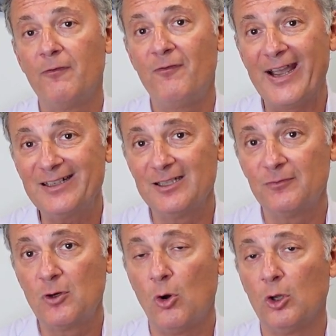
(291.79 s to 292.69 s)

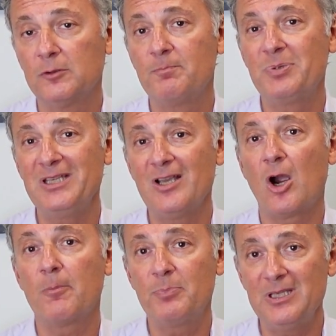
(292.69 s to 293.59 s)
effective called
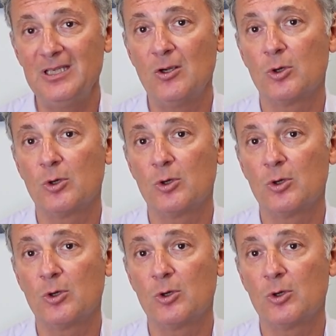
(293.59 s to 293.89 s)
PRP,